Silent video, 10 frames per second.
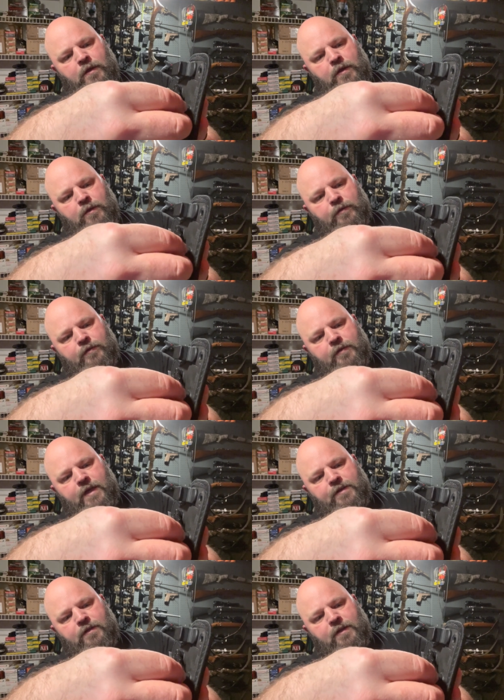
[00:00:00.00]
You will
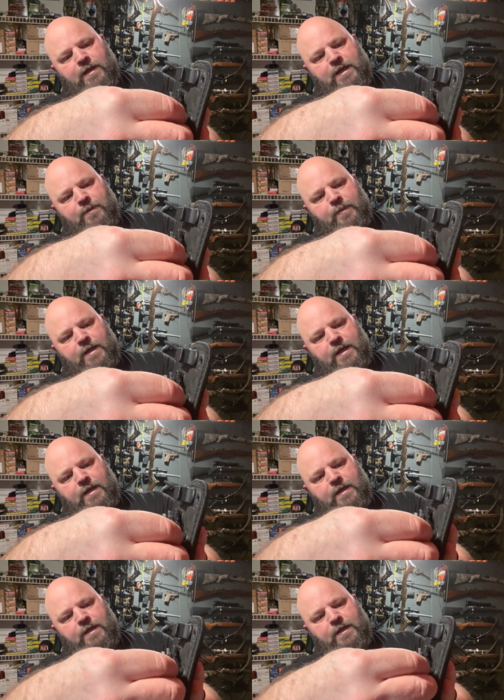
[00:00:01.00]
slide your lock back
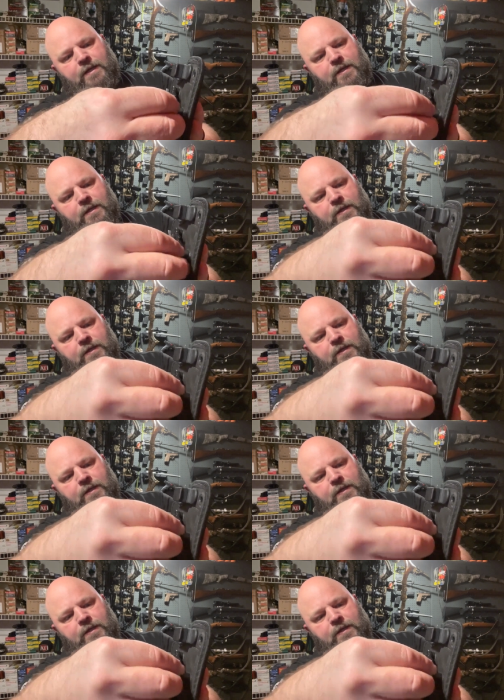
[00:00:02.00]
on,